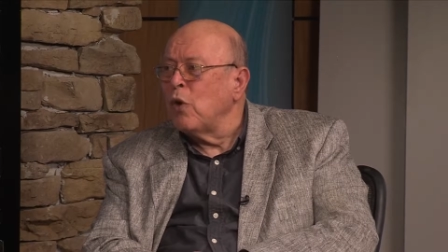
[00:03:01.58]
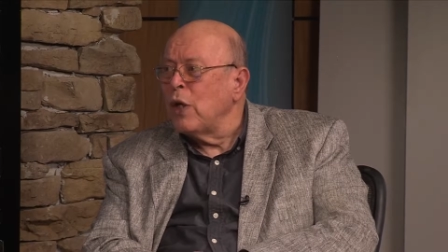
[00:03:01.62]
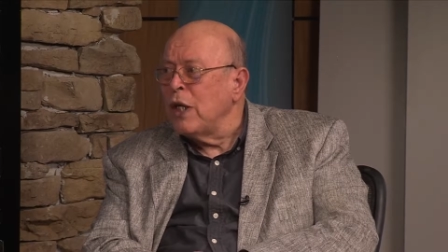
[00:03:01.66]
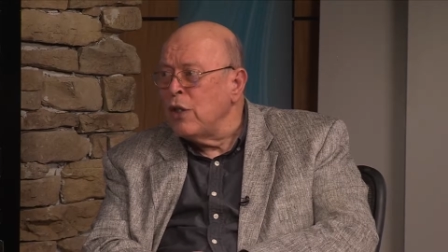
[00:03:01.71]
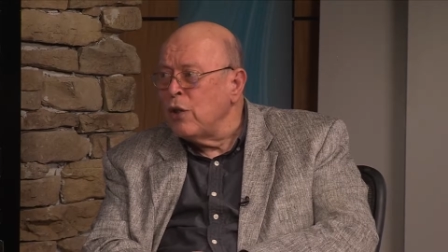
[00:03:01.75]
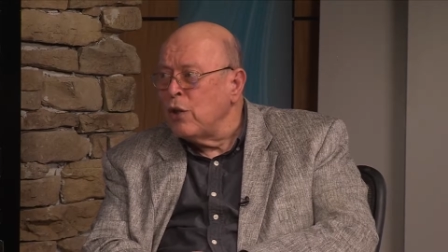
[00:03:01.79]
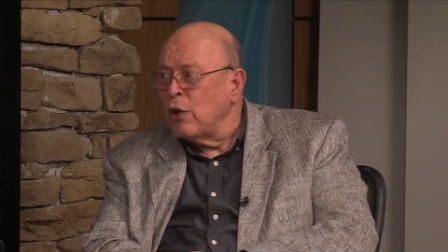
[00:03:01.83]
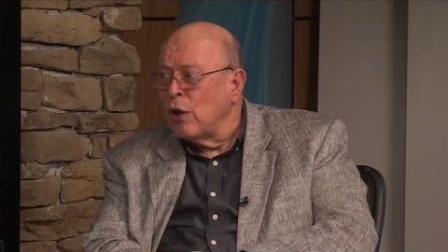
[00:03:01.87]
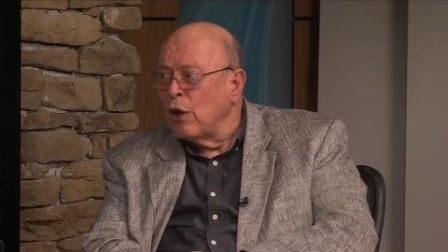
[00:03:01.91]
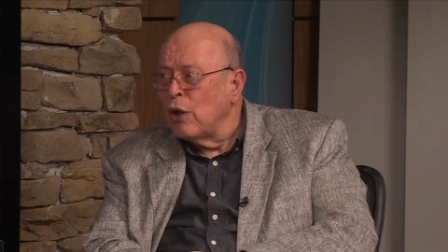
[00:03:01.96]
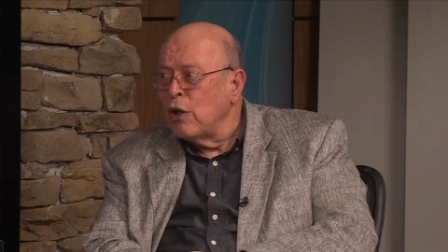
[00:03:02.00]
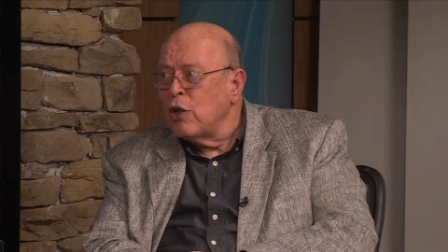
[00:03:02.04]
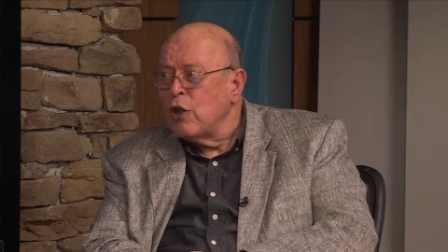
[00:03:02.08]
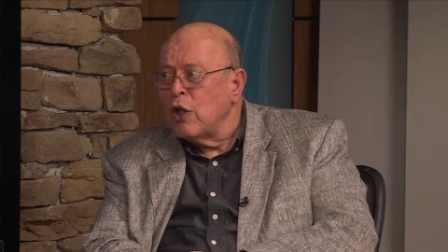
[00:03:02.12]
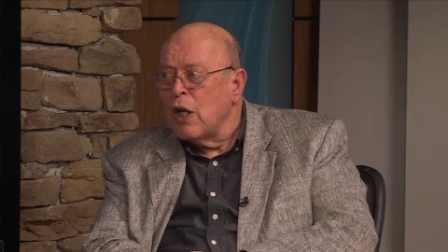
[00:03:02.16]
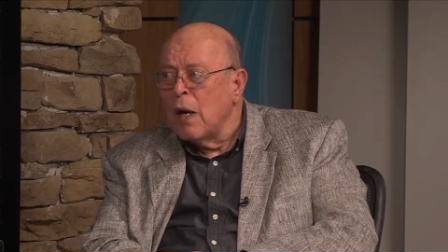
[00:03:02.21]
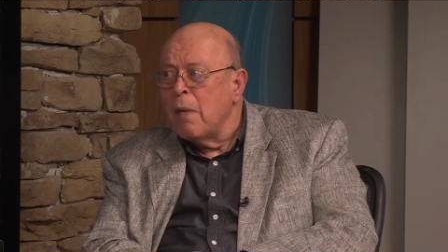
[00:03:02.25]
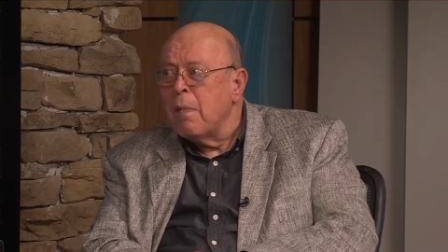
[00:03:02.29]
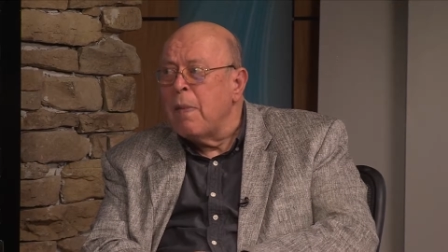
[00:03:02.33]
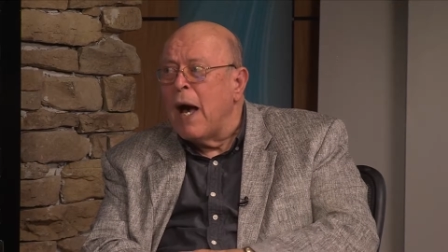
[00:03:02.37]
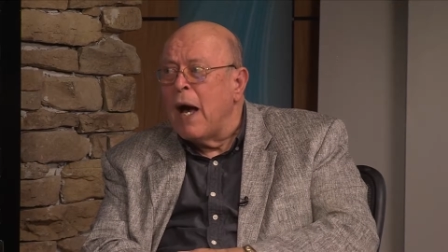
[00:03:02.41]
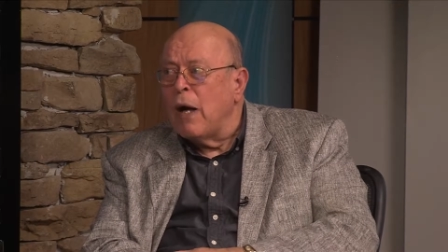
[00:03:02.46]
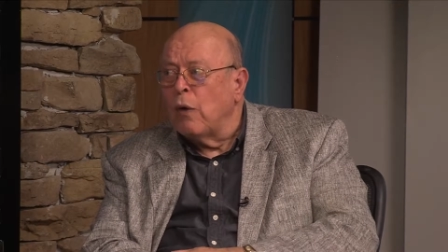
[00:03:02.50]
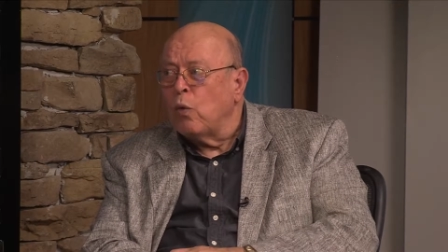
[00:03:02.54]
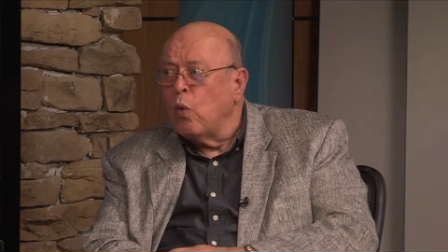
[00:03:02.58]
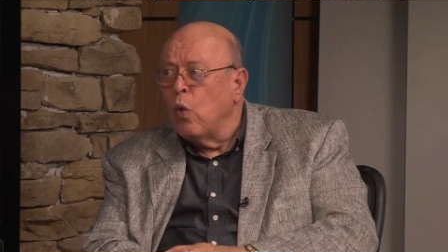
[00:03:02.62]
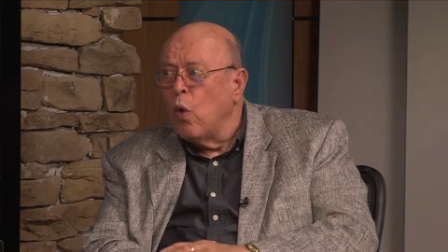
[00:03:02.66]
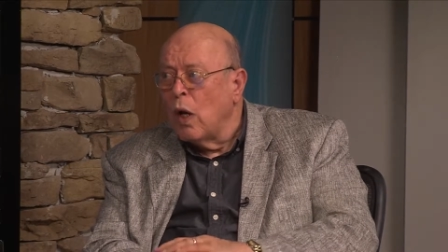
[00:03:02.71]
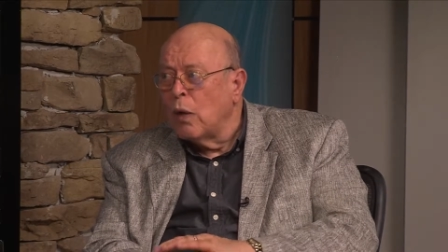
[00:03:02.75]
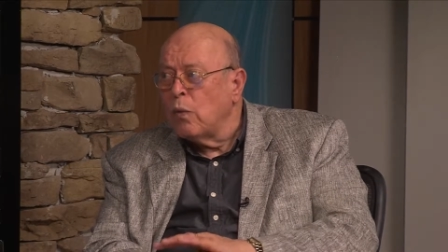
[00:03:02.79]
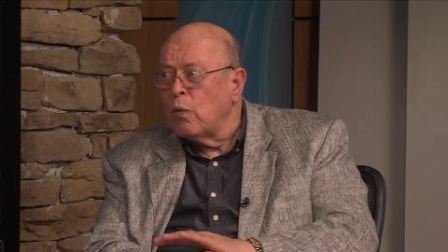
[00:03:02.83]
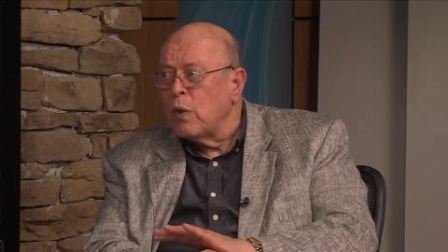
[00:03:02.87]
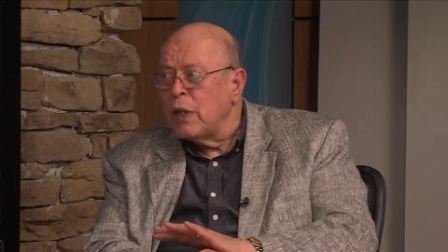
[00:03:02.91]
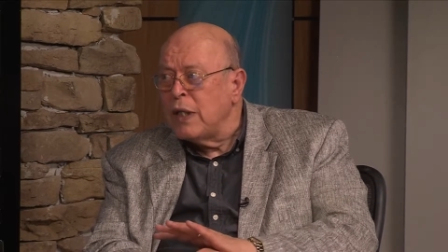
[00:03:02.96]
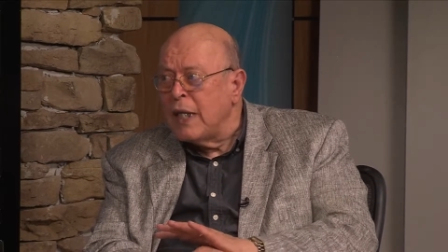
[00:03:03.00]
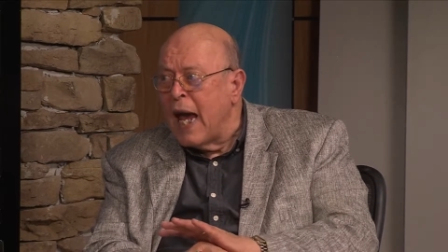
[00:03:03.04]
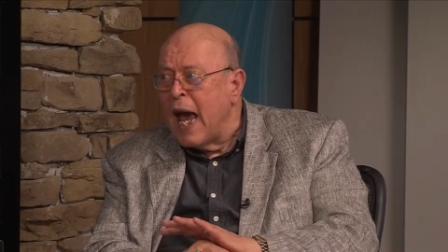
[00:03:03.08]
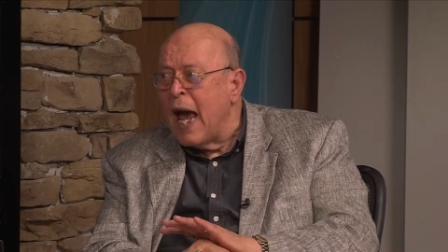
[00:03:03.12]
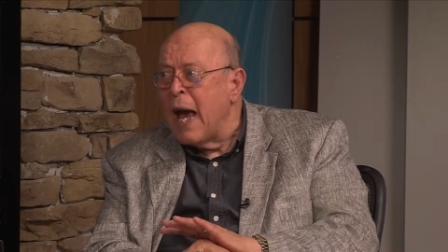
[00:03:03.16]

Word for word: research about what was